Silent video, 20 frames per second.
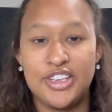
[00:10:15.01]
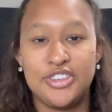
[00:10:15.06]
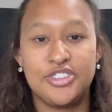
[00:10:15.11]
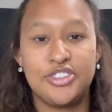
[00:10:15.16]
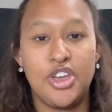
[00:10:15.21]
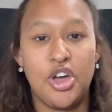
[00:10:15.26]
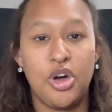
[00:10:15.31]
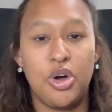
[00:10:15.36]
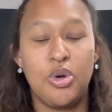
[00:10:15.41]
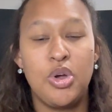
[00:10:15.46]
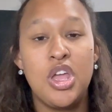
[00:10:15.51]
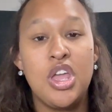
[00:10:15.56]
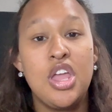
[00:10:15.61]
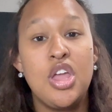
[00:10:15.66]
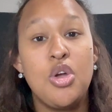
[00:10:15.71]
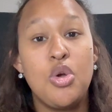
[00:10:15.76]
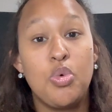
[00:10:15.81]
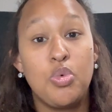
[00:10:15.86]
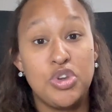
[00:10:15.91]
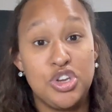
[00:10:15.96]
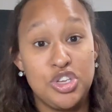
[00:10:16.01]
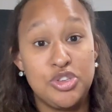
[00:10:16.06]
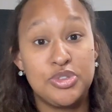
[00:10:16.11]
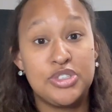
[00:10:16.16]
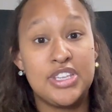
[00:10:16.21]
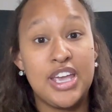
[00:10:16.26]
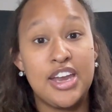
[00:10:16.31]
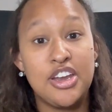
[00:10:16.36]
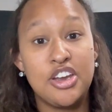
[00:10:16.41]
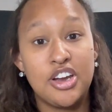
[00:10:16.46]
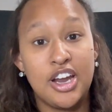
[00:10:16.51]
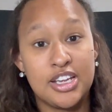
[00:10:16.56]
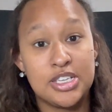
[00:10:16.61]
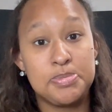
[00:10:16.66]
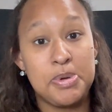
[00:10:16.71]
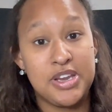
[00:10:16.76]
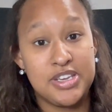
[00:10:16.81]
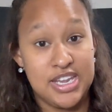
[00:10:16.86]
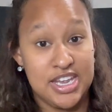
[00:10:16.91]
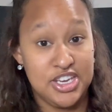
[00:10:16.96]
So when you set your
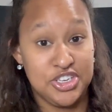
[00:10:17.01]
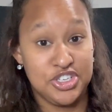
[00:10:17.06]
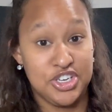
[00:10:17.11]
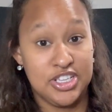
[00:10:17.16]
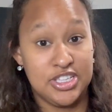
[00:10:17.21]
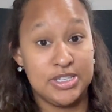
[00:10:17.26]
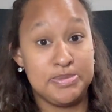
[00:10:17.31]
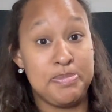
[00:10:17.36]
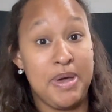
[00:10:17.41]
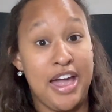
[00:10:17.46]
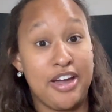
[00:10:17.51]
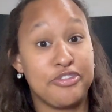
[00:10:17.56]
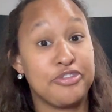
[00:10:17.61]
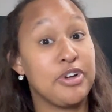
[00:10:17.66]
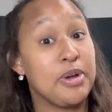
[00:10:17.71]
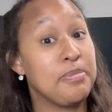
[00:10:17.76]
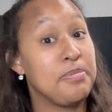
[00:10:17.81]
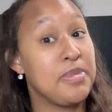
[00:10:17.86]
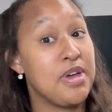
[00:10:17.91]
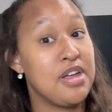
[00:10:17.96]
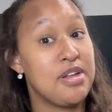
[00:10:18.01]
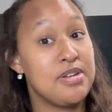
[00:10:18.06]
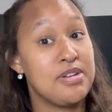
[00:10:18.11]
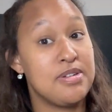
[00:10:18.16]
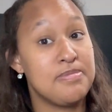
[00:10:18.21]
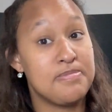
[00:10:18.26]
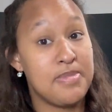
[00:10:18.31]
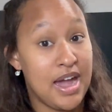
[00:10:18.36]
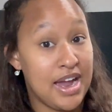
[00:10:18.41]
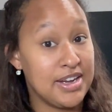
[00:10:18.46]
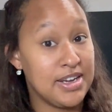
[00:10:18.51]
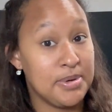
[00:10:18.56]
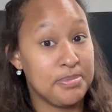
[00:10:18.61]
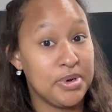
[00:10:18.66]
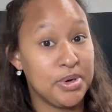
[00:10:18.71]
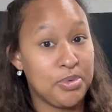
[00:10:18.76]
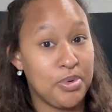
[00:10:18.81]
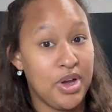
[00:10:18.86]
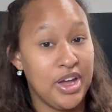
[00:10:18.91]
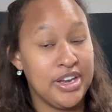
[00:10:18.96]
expectations, back from my
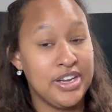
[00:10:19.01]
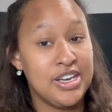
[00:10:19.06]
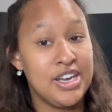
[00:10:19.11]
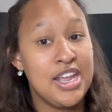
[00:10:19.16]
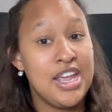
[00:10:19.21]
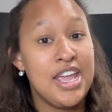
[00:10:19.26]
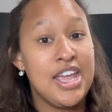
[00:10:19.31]
number 1,